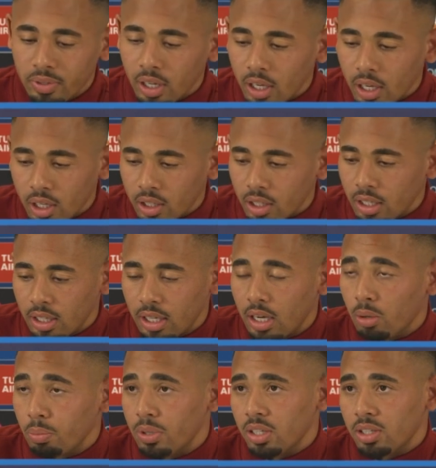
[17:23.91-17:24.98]
there and then
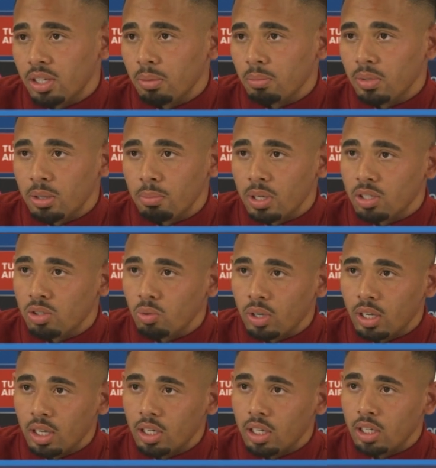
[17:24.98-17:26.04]
help the team the best way
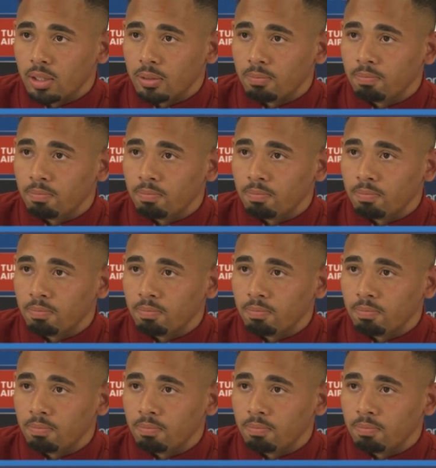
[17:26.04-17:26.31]
I can.